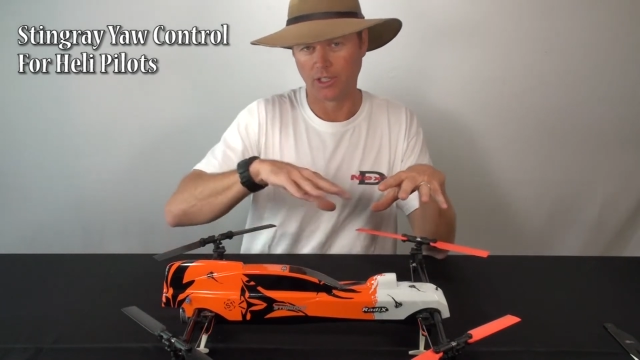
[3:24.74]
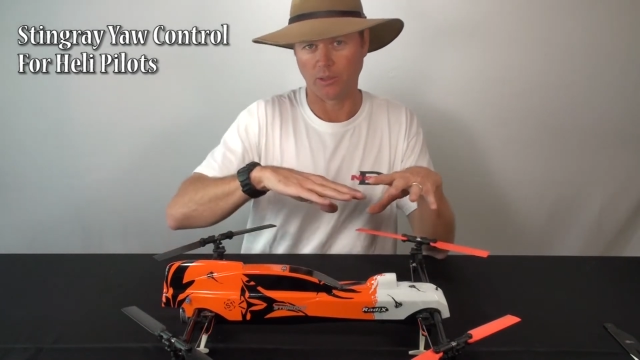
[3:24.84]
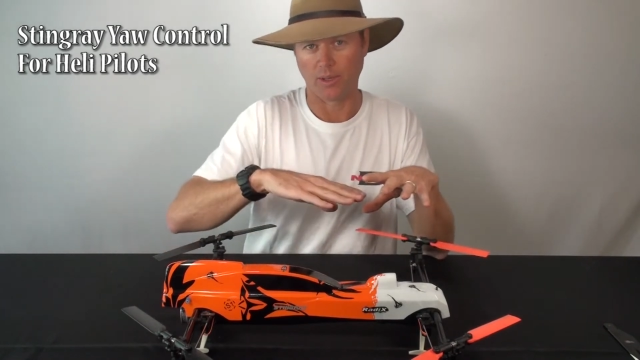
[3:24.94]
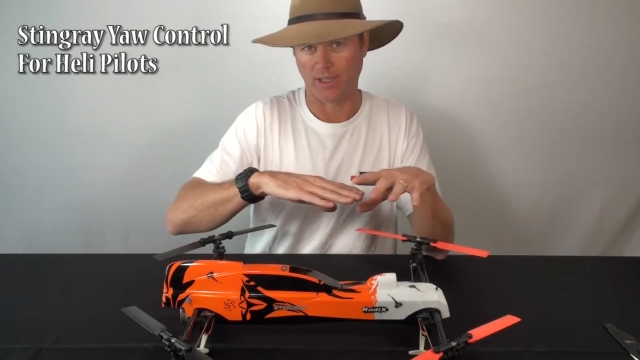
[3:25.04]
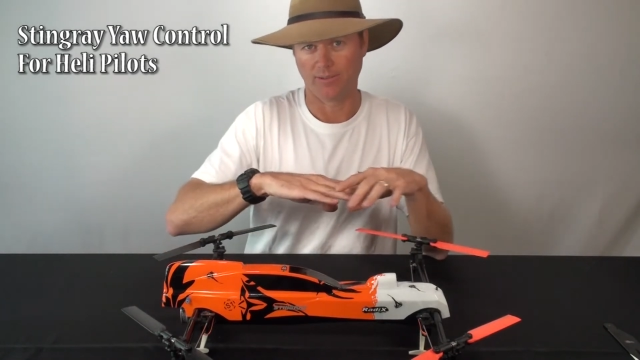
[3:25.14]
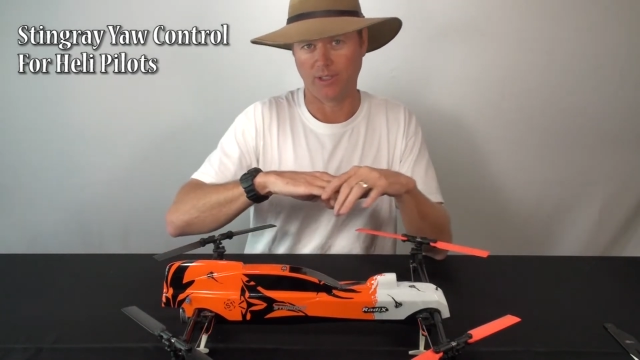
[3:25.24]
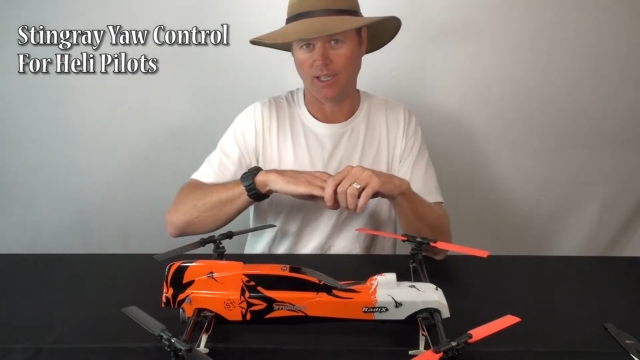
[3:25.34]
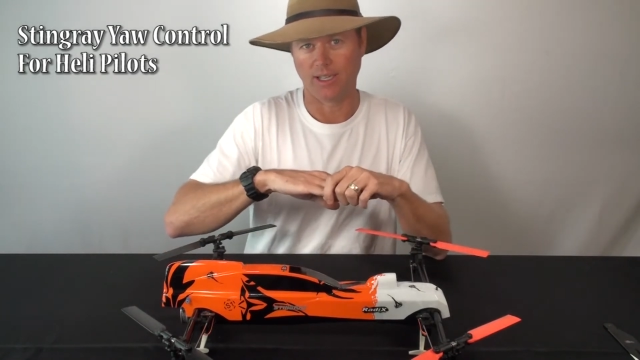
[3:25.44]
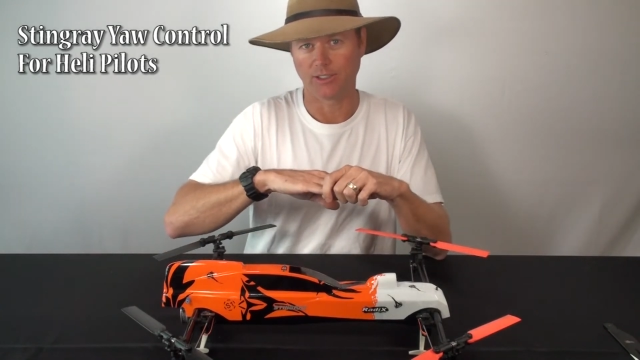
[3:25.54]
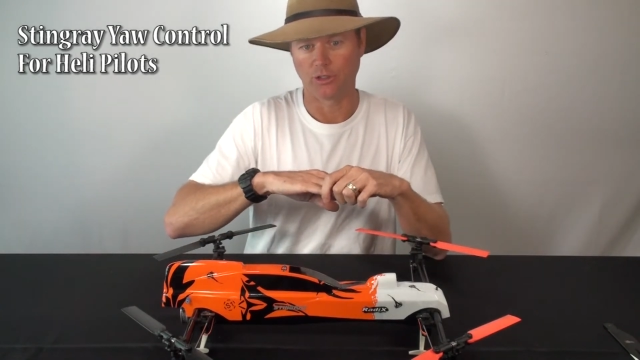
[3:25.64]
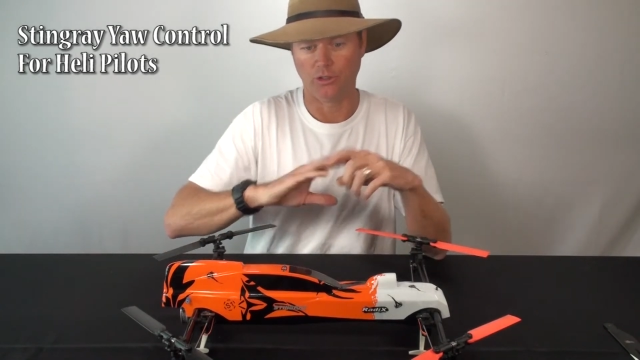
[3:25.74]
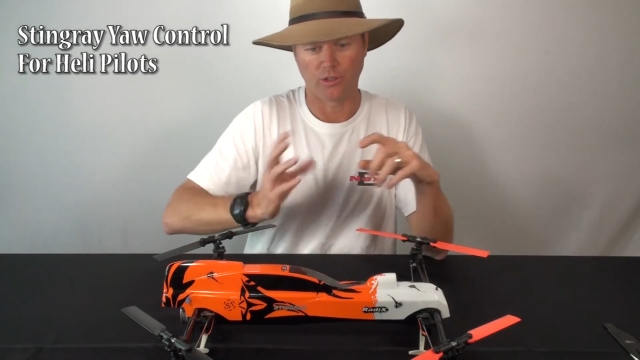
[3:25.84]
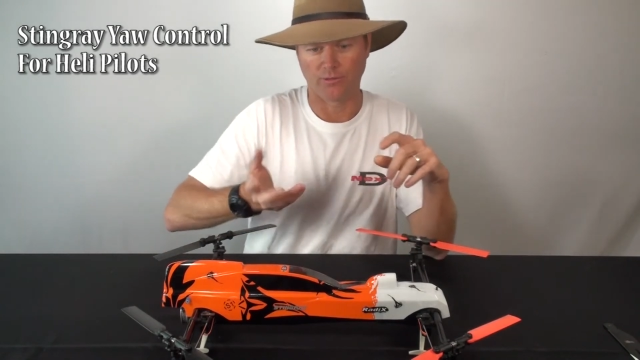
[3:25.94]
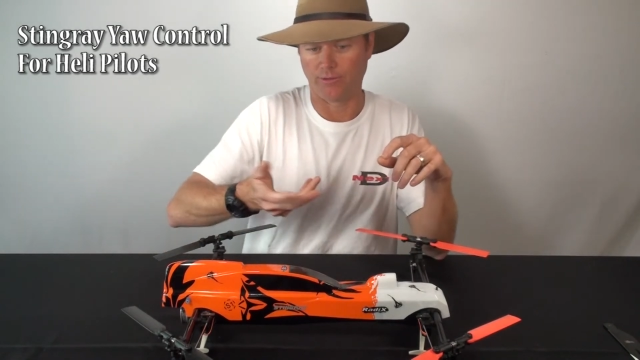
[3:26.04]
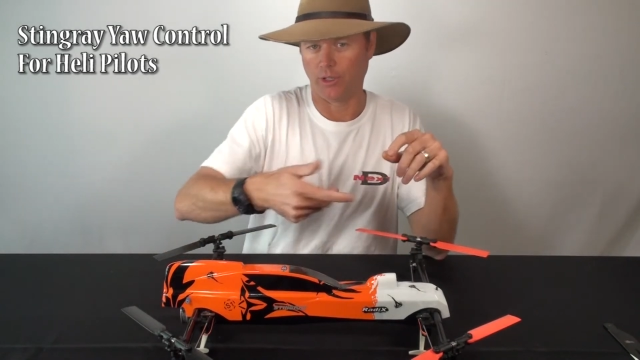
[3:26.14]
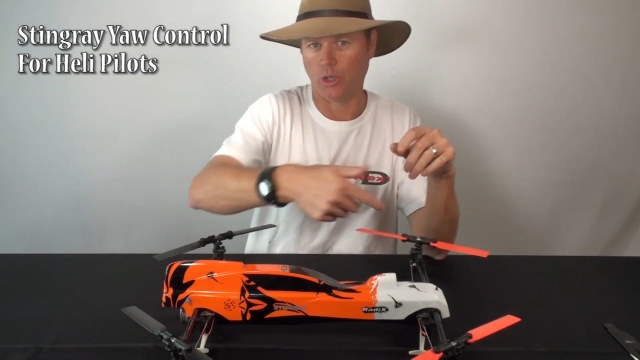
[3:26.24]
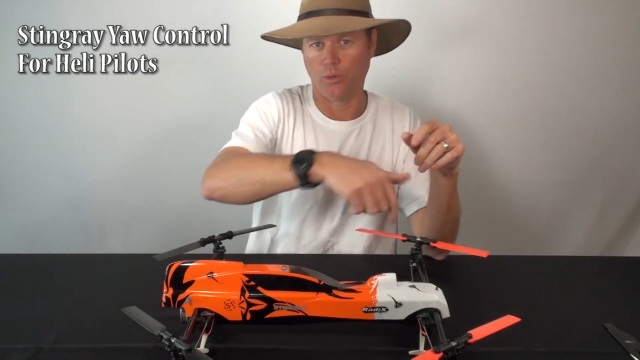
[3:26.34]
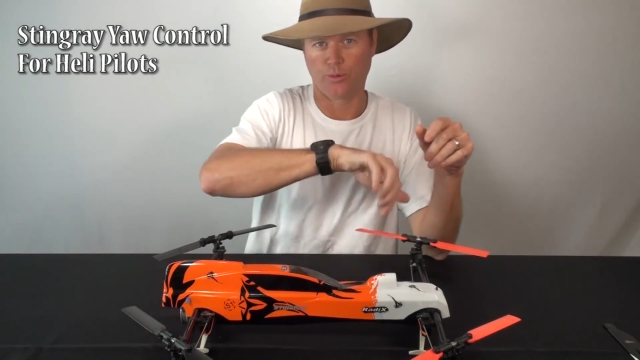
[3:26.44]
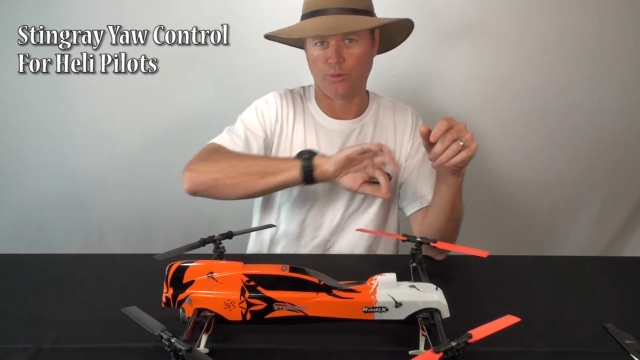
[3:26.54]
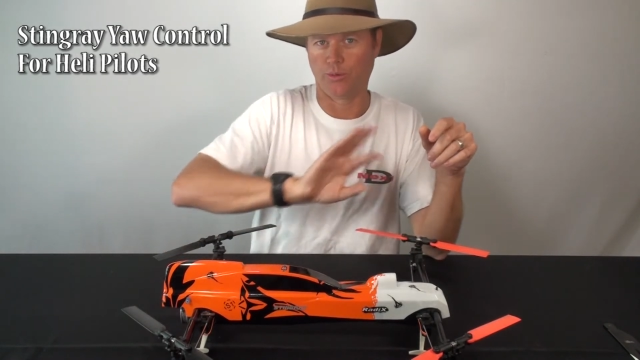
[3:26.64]
the way it flies. So you can
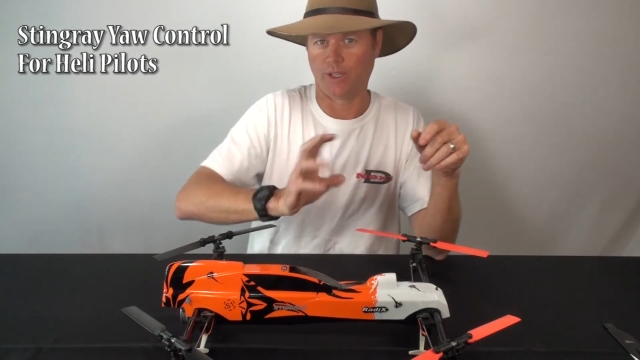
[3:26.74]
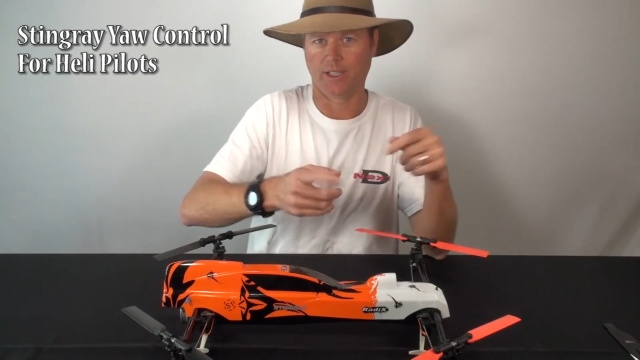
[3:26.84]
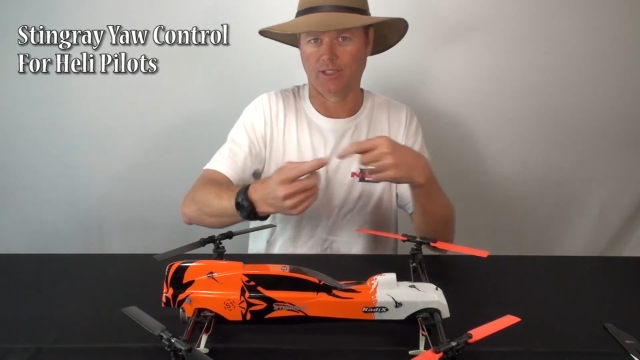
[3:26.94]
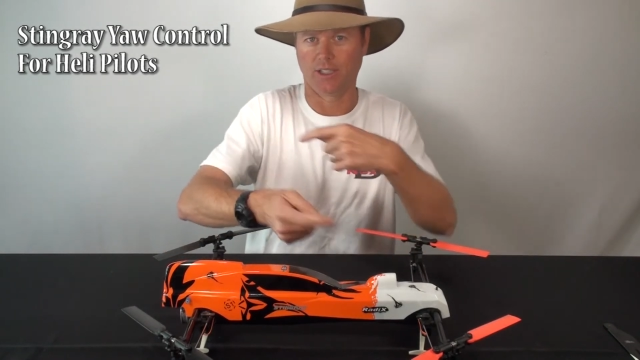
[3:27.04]
flow through things